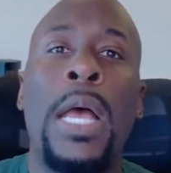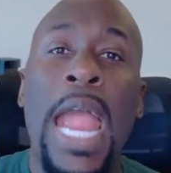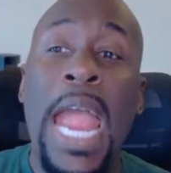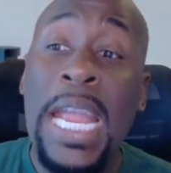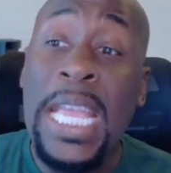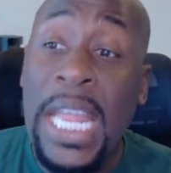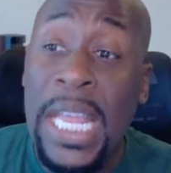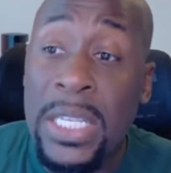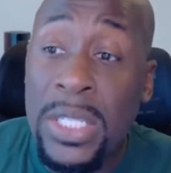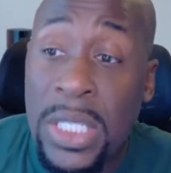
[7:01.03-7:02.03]
and
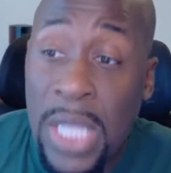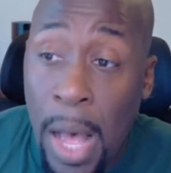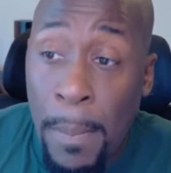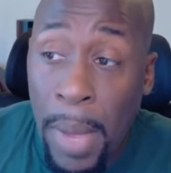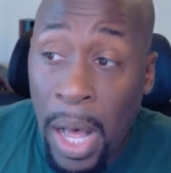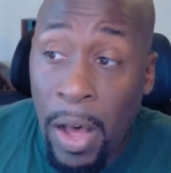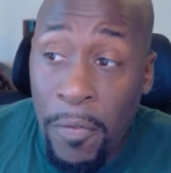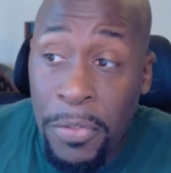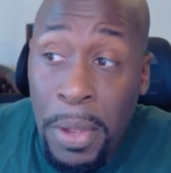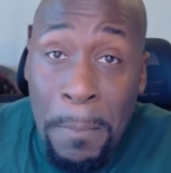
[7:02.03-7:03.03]
getting some
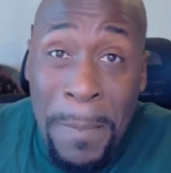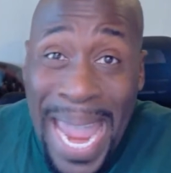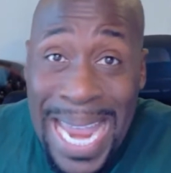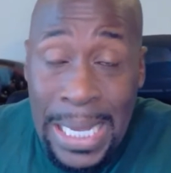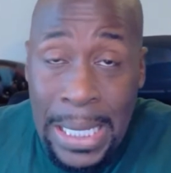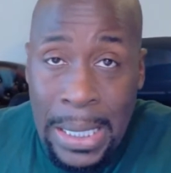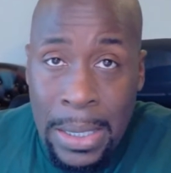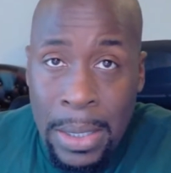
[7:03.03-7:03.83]
of the beta